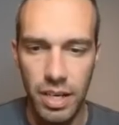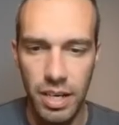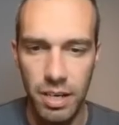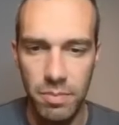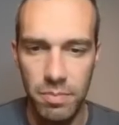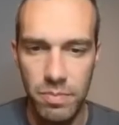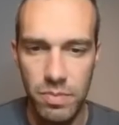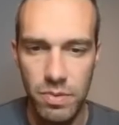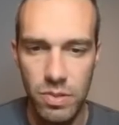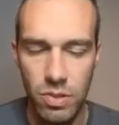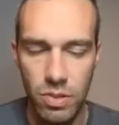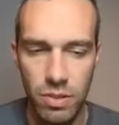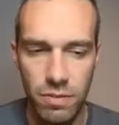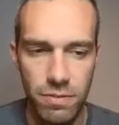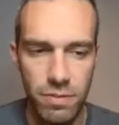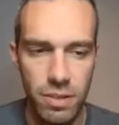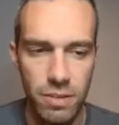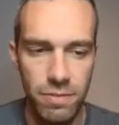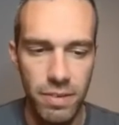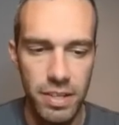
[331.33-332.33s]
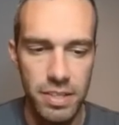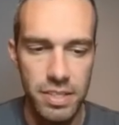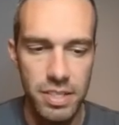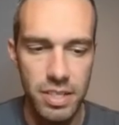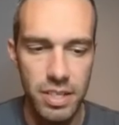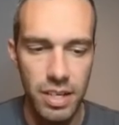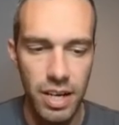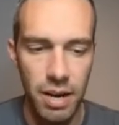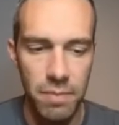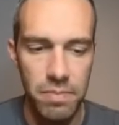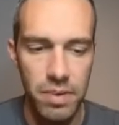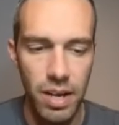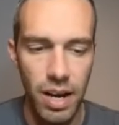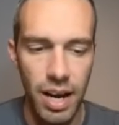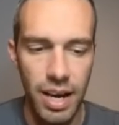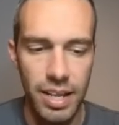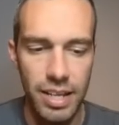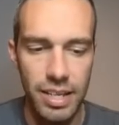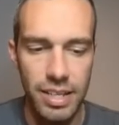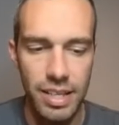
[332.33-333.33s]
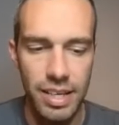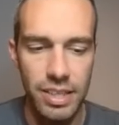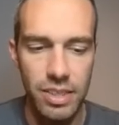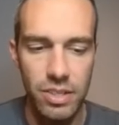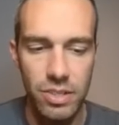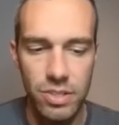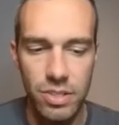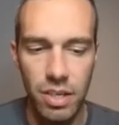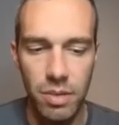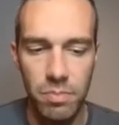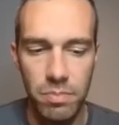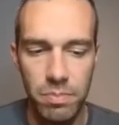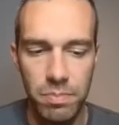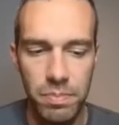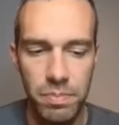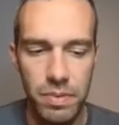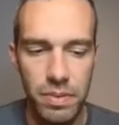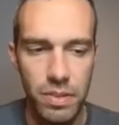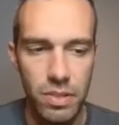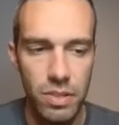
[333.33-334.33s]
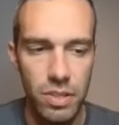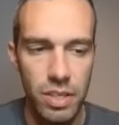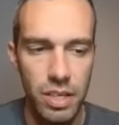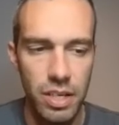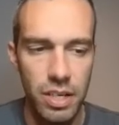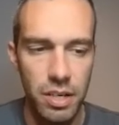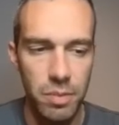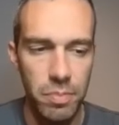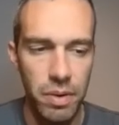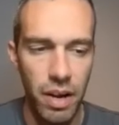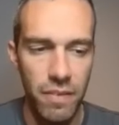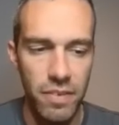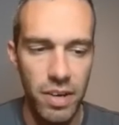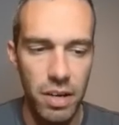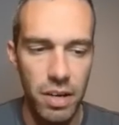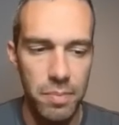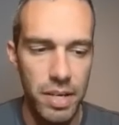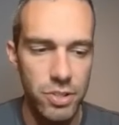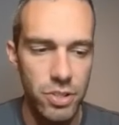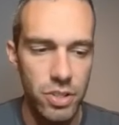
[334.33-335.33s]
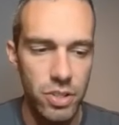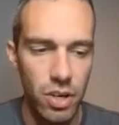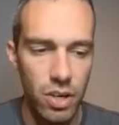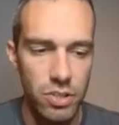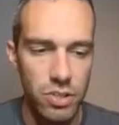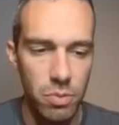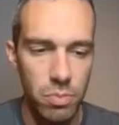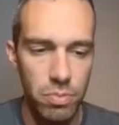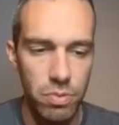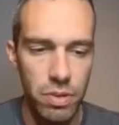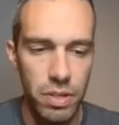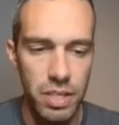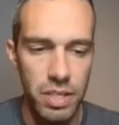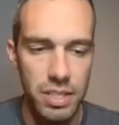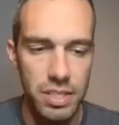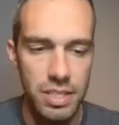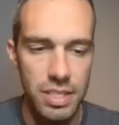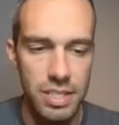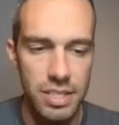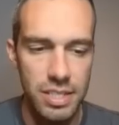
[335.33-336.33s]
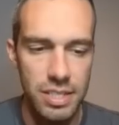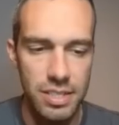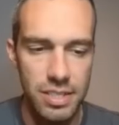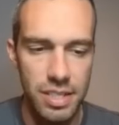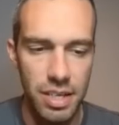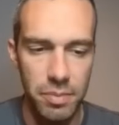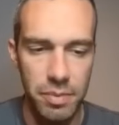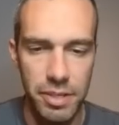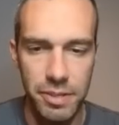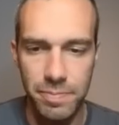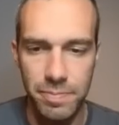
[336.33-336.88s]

So the defense here, I'm not like, there's some here, but I've got to imagine they're also pretty decent stamina.